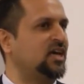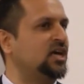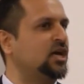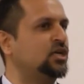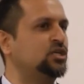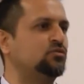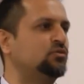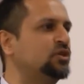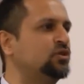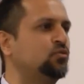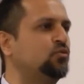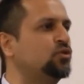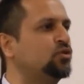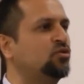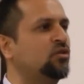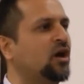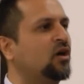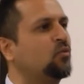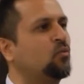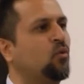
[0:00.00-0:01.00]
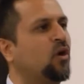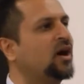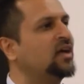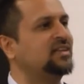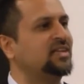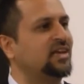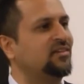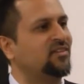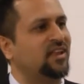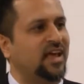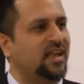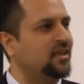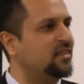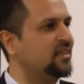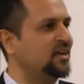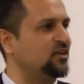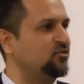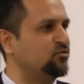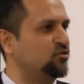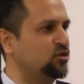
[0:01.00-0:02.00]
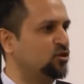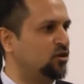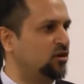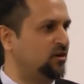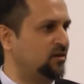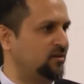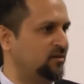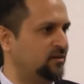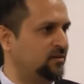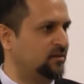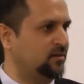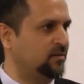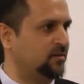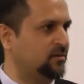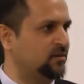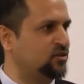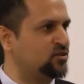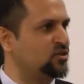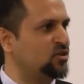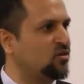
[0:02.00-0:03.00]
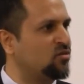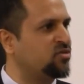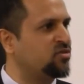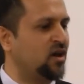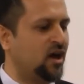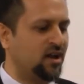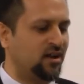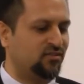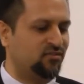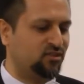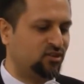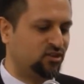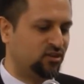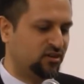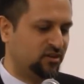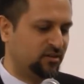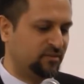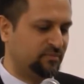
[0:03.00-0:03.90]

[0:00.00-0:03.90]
is when you do not want even anything in return. There's no thought of return.